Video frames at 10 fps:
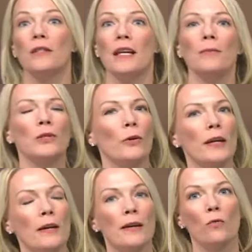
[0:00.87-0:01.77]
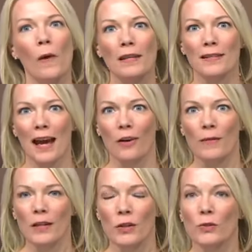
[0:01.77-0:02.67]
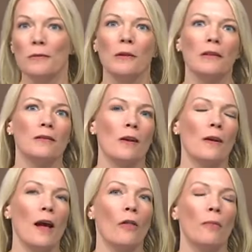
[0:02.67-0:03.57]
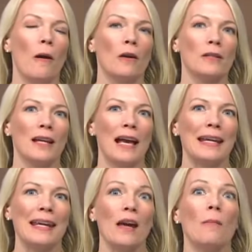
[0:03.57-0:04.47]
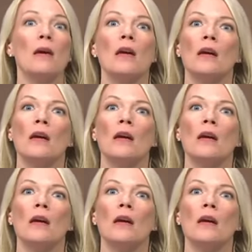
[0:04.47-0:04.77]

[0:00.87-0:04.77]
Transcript: Same story here in West Sacramento as we look at the Sutter Health Park Skycam.